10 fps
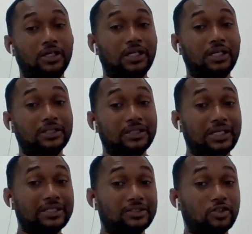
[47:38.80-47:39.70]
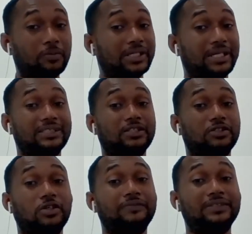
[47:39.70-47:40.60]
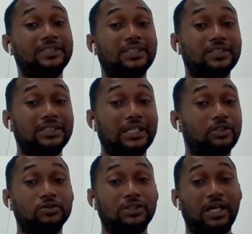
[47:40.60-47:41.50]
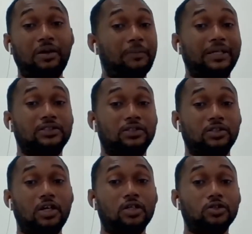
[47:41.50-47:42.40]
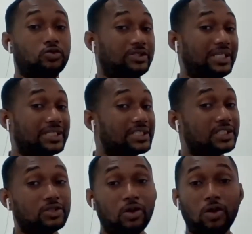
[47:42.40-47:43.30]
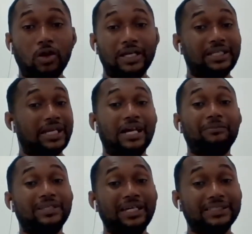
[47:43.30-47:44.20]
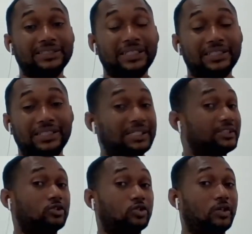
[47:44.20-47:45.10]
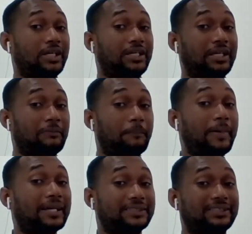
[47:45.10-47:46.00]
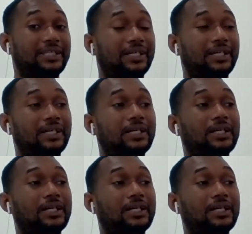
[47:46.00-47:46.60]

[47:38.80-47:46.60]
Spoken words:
in some cases you have teachers that don't come to teach, and they come late, and that also impacts the